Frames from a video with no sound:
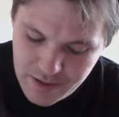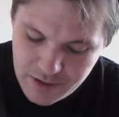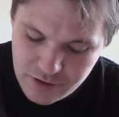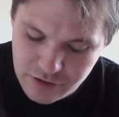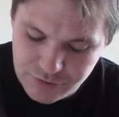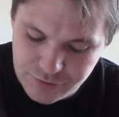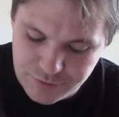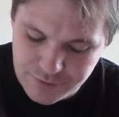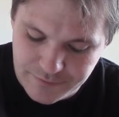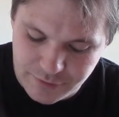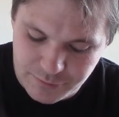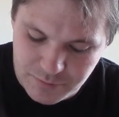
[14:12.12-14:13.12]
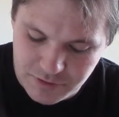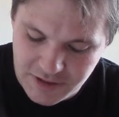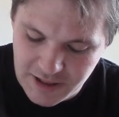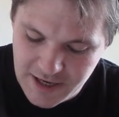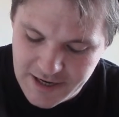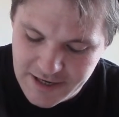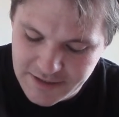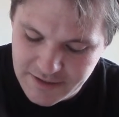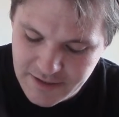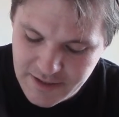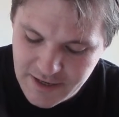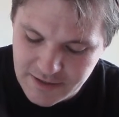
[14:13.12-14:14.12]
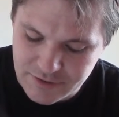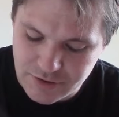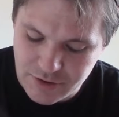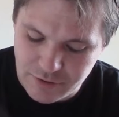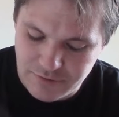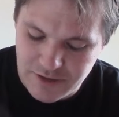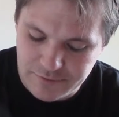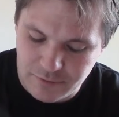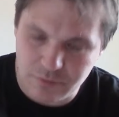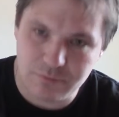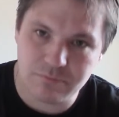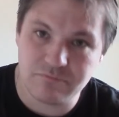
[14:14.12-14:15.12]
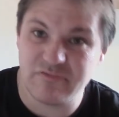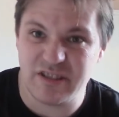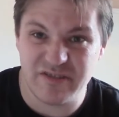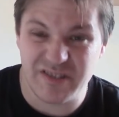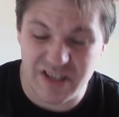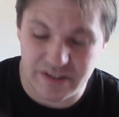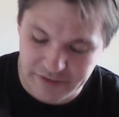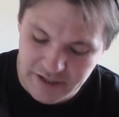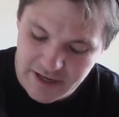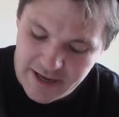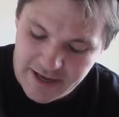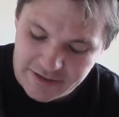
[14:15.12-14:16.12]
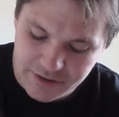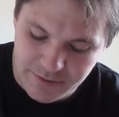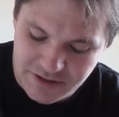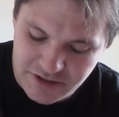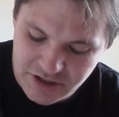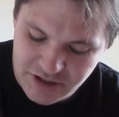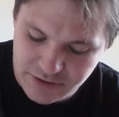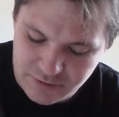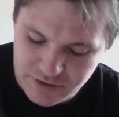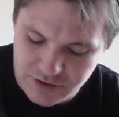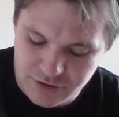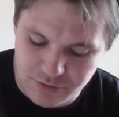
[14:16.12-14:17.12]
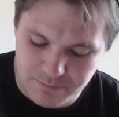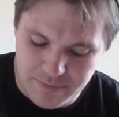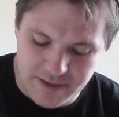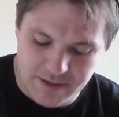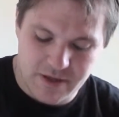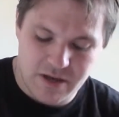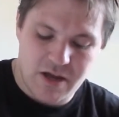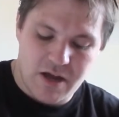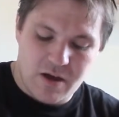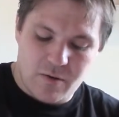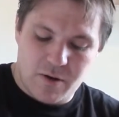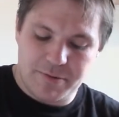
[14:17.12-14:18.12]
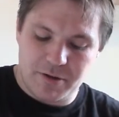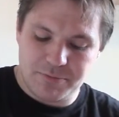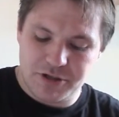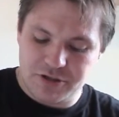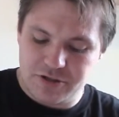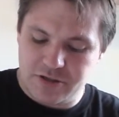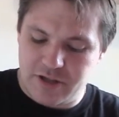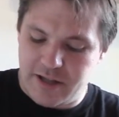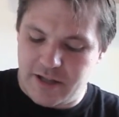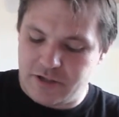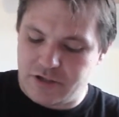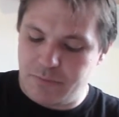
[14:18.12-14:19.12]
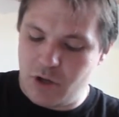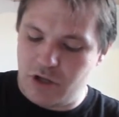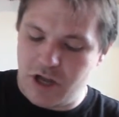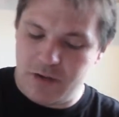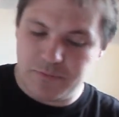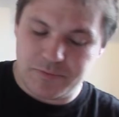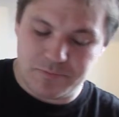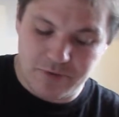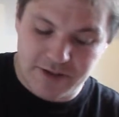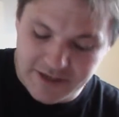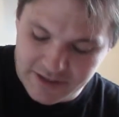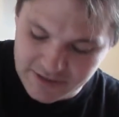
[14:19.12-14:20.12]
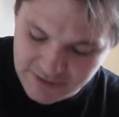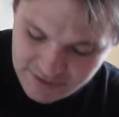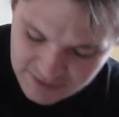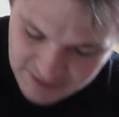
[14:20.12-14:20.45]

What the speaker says: Construct, vulnerable glide, has no rifle, range 5, 2 energy shields and a jump pack. Weapon options, small arms, brackets,